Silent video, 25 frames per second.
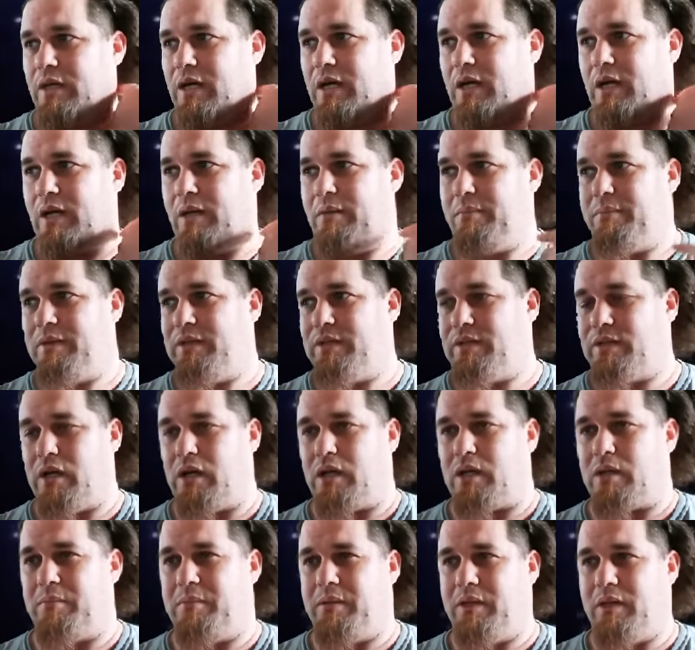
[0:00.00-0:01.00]
He's
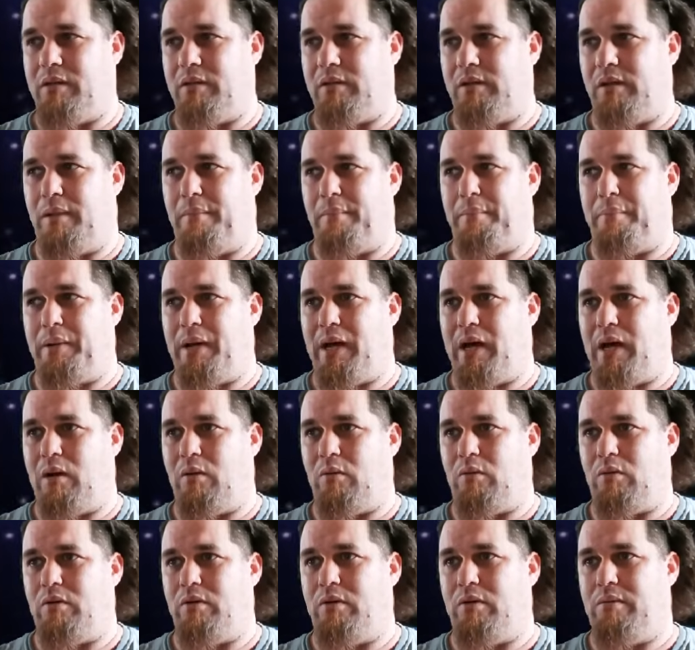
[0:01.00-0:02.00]
not going to be
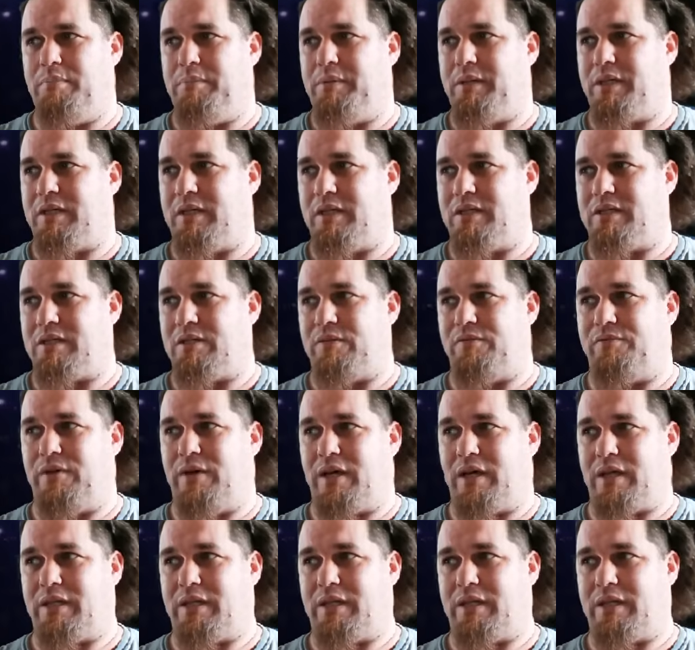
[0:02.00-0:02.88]
empowered because of the fact